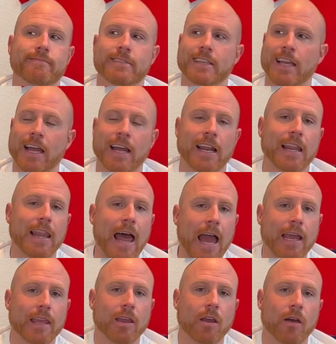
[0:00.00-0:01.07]
kind of
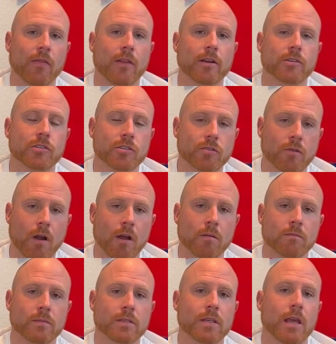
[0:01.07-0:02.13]
lacking on their
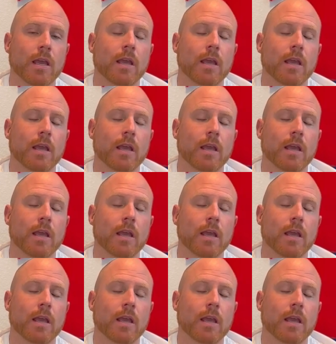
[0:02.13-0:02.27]
scrums.